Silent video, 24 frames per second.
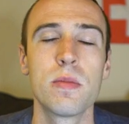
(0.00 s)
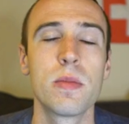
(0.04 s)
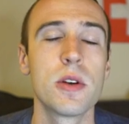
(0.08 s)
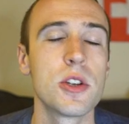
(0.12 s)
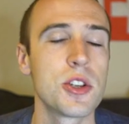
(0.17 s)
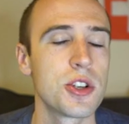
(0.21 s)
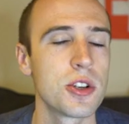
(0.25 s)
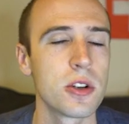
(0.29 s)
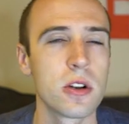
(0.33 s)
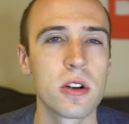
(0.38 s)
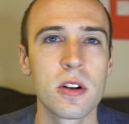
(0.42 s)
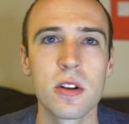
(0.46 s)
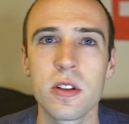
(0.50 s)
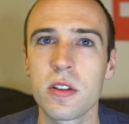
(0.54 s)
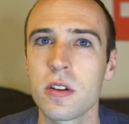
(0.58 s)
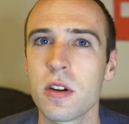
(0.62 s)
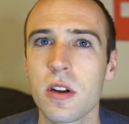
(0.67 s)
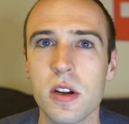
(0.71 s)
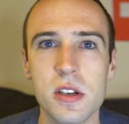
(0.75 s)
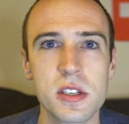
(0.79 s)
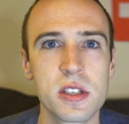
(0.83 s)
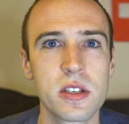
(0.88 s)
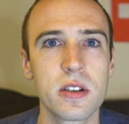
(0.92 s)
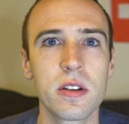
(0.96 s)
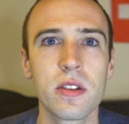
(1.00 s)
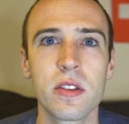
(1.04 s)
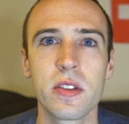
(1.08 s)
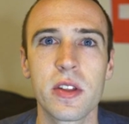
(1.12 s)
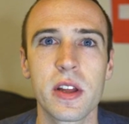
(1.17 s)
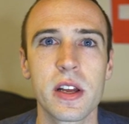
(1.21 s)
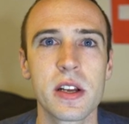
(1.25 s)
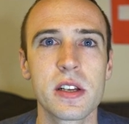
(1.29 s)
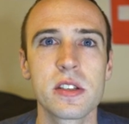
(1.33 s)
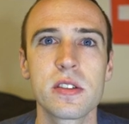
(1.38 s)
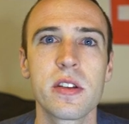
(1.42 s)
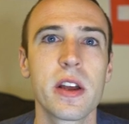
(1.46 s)
But sure, there are still
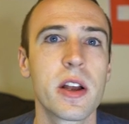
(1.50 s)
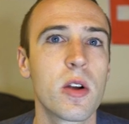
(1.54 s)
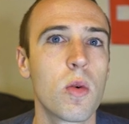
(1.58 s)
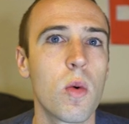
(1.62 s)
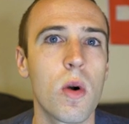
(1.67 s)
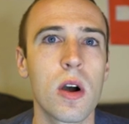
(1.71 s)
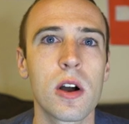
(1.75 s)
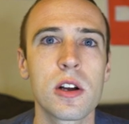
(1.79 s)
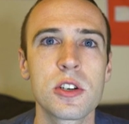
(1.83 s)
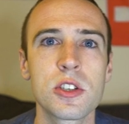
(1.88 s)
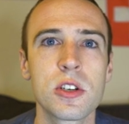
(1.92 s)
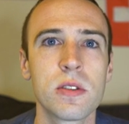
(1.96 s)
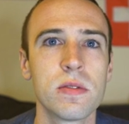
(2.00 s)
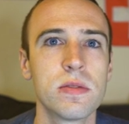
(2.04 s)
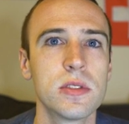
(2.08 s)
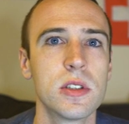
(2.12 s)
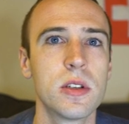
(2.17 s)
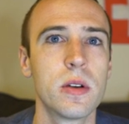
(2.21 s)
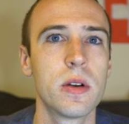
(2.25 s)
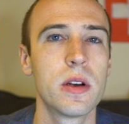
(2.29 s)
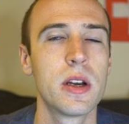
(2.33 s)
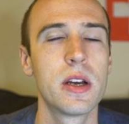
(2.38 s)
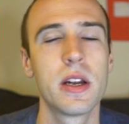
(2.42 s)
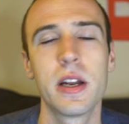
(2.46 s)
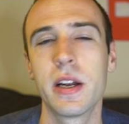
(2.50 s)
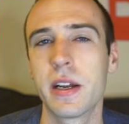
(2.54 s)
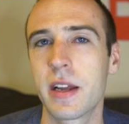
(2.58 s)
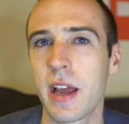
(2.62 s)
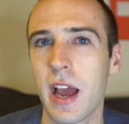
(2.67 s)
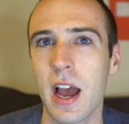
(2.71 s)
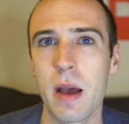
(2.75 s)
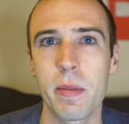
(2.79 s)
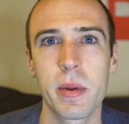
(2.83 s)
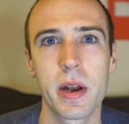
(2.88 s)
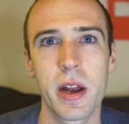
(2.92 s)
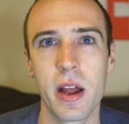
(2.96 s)
things like washer fluid and
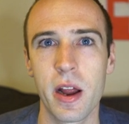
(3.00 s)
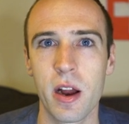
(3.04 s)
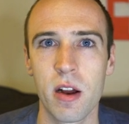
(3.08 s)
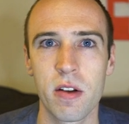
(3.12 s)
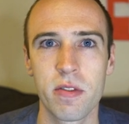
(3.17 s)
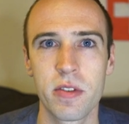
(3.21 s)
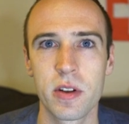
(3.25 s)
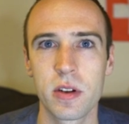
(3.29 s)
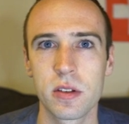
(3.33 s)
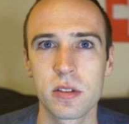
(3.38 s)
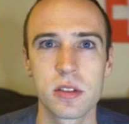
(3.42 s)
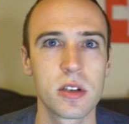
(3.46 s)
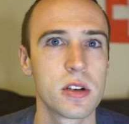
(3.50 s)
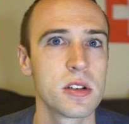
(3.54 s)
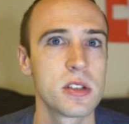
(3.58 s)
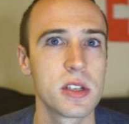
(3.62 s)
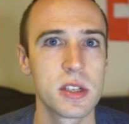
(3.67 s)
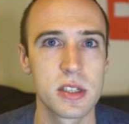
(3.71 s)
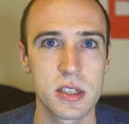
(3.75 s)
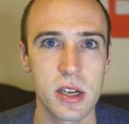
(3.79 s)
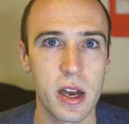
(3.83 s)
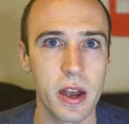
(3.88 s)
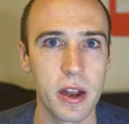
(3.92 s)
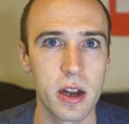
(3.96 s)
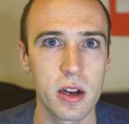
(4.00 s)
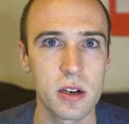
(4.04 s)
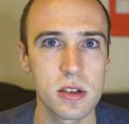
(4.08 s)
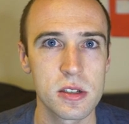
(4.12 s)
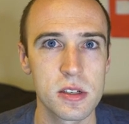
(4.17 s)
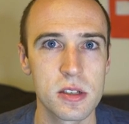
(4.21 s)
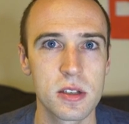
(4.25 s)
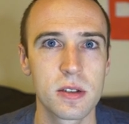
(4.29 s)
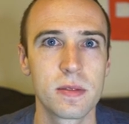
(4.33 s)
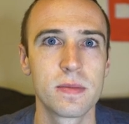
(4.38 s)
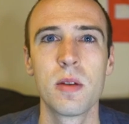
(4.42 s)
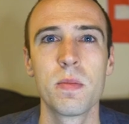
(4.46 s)
cabin air filters and
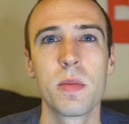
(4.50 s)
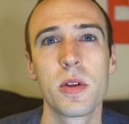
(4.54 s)
tires,